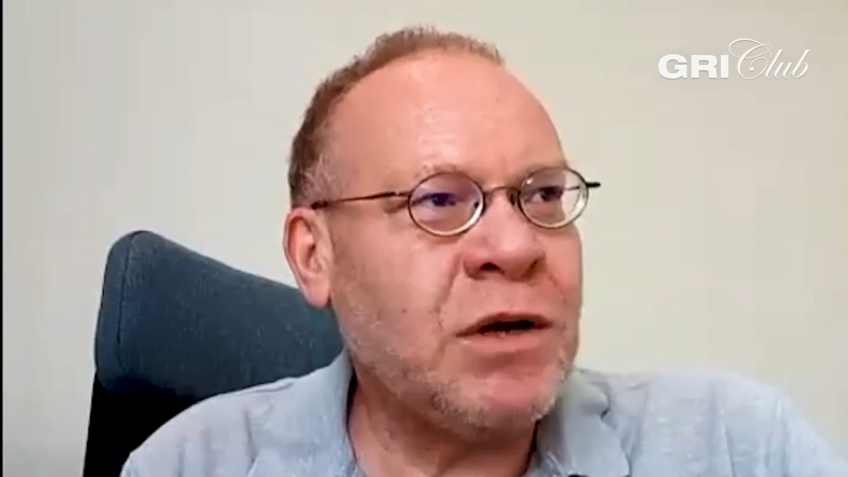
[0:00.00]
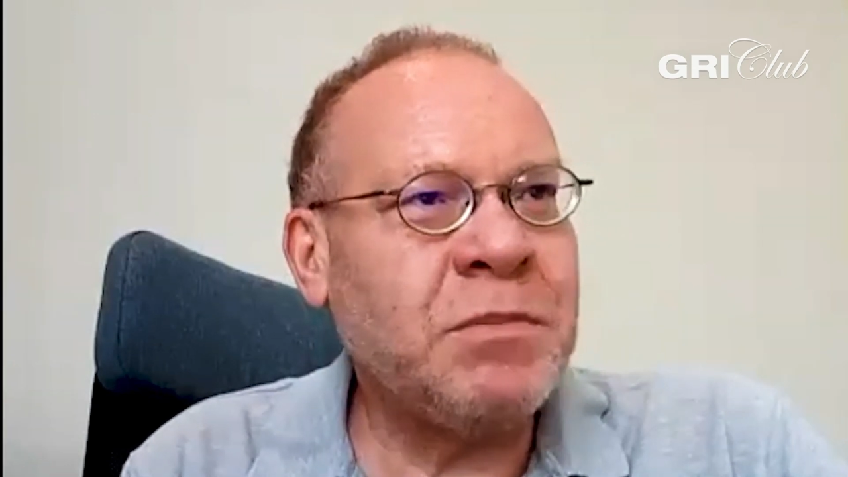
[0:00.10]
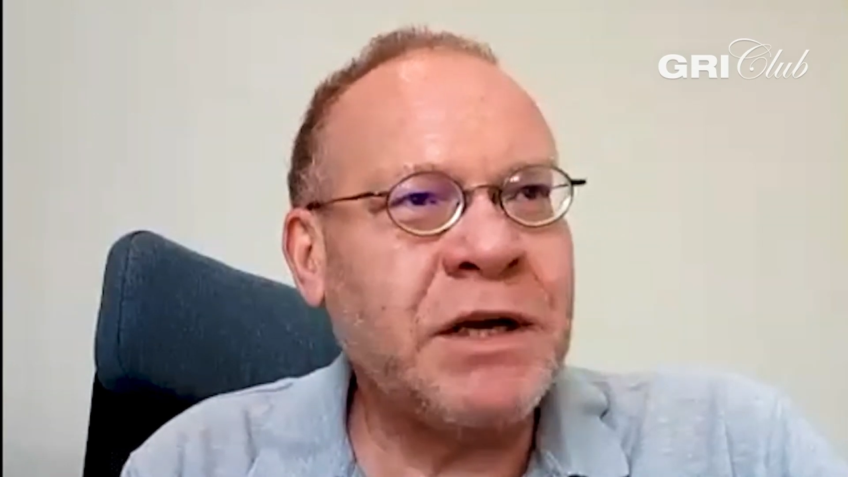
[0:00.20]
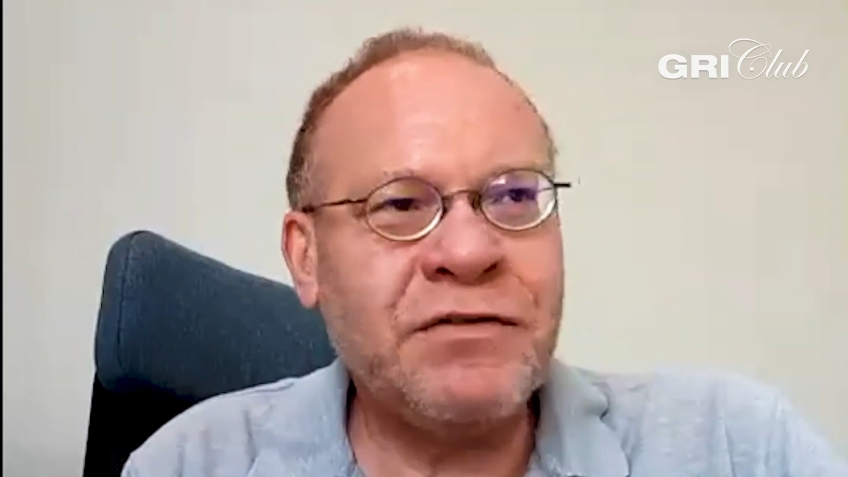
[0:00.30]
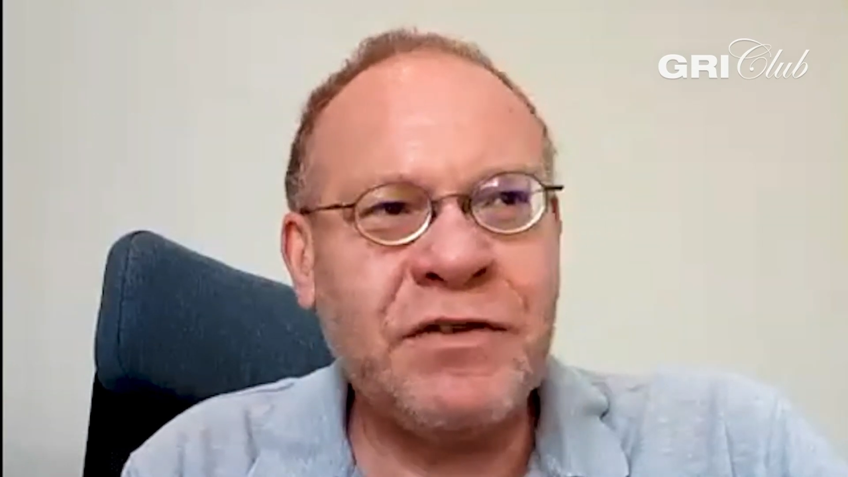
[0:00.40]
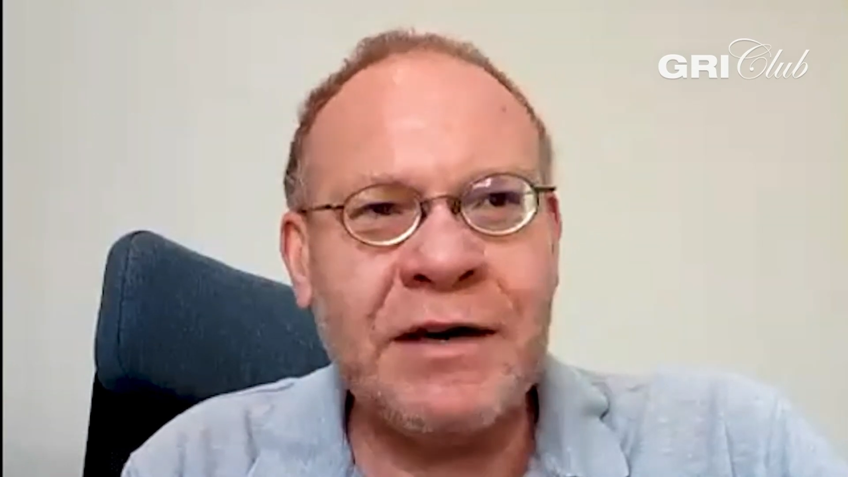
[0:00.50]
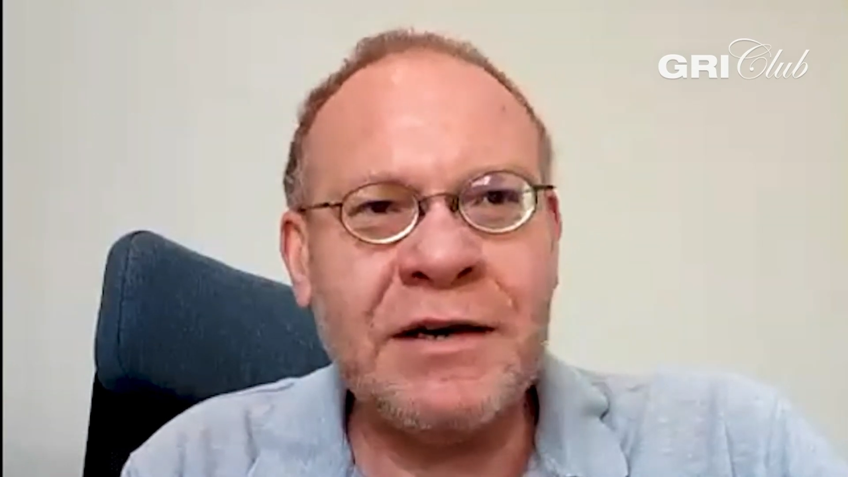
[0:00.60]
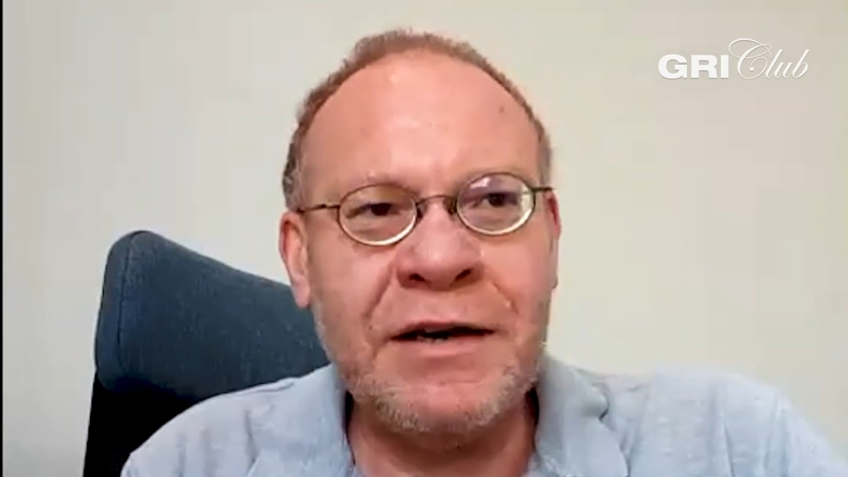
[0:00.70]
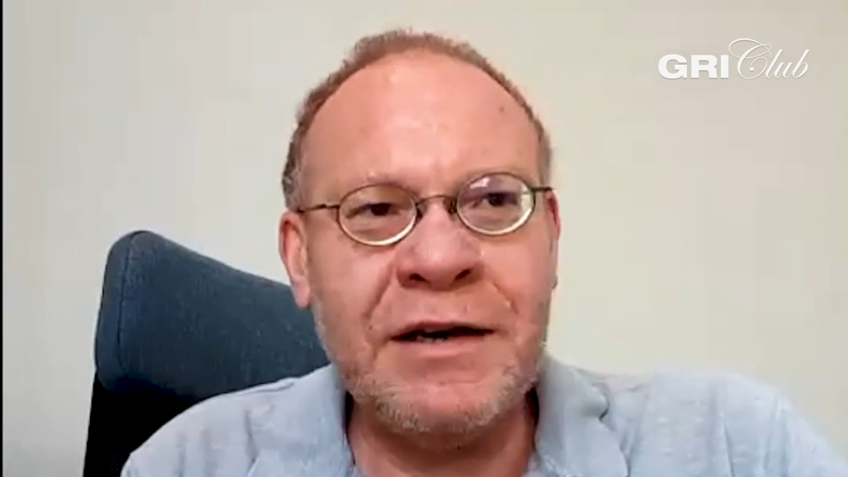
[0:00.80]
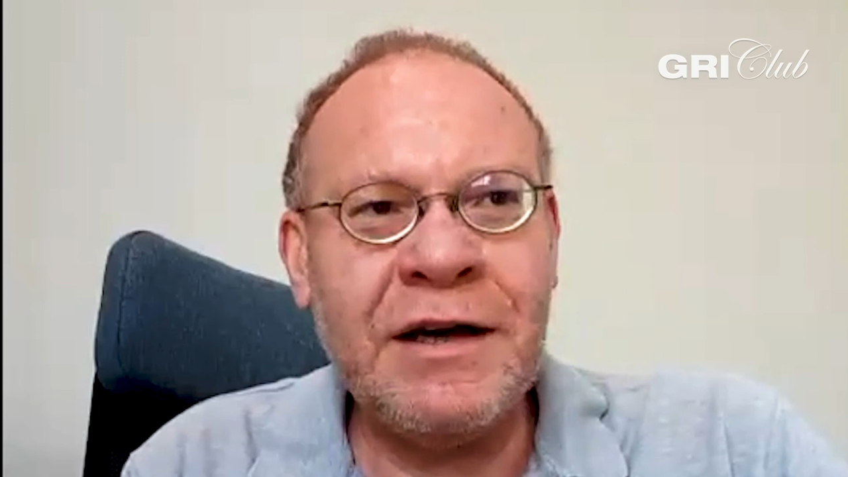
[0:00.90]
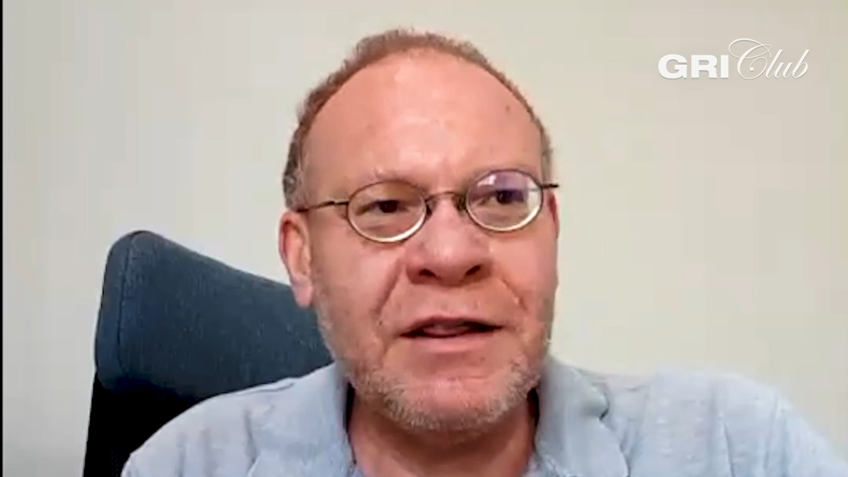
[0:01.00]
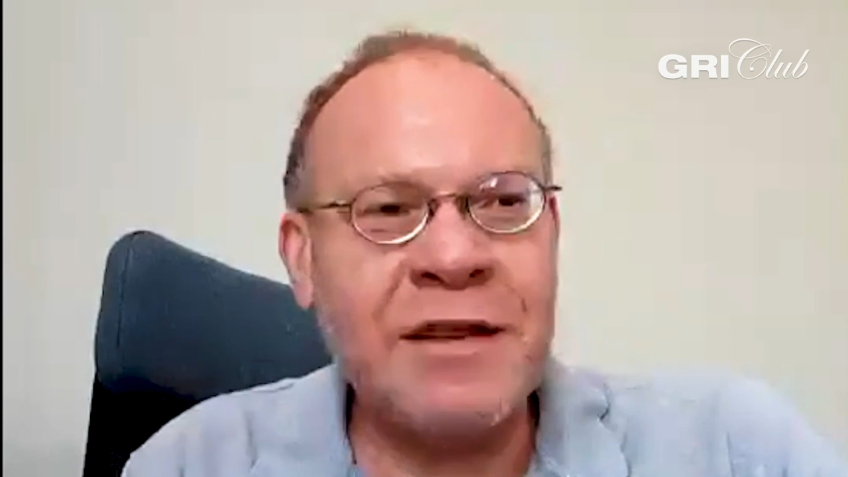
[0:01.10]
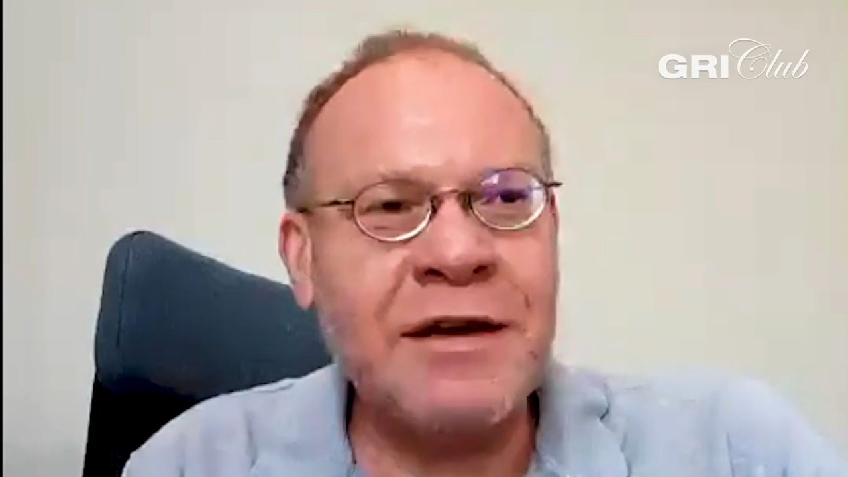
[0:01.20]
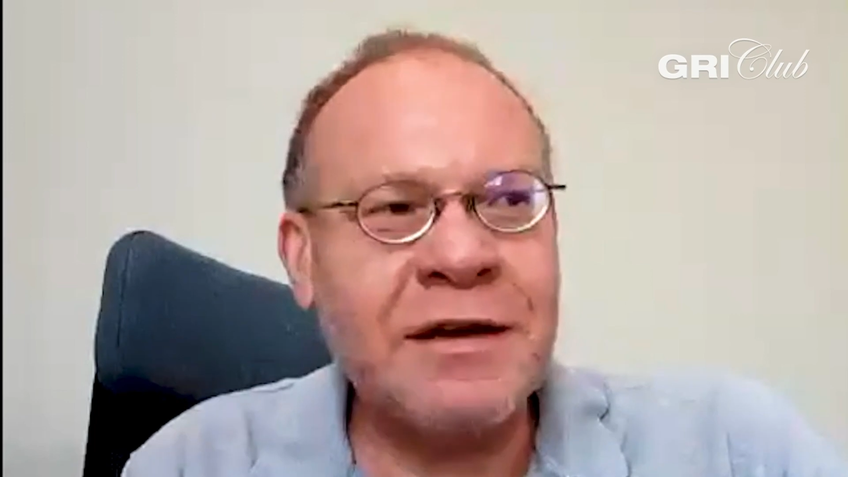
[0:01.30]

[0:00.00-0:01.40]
But frankly, I think